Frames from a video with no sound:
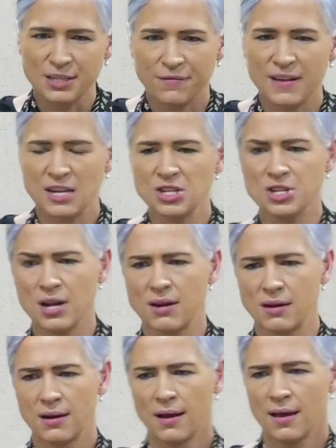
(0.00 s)
version
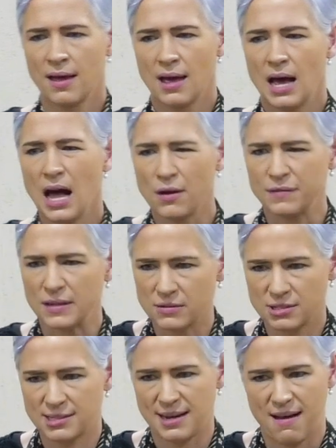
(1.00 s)
of
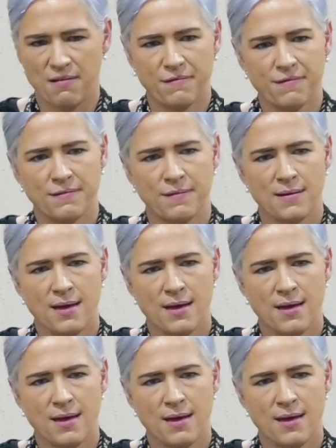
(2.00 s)
yourself.